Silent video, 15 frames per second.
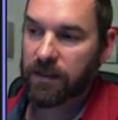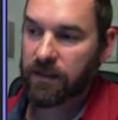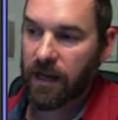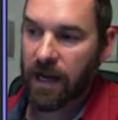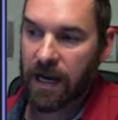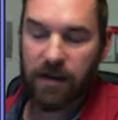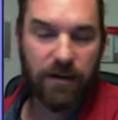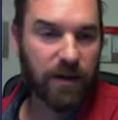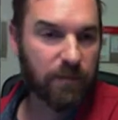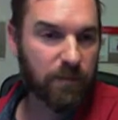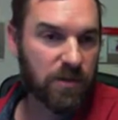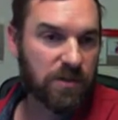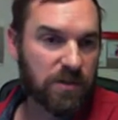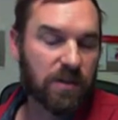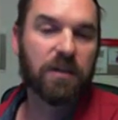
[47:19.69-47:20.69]
and the higher
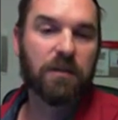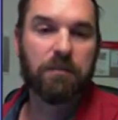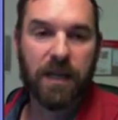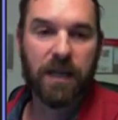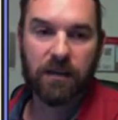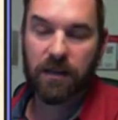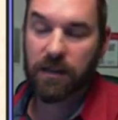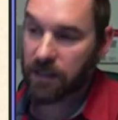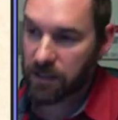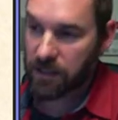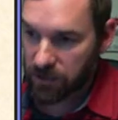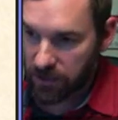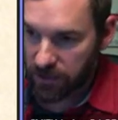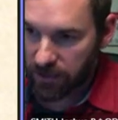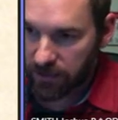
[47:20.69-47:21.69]
numbers, the better
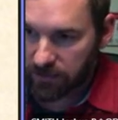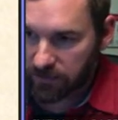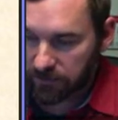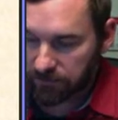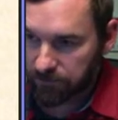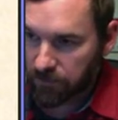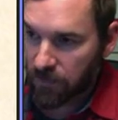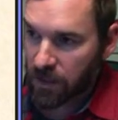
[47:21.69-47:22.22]
condition it is.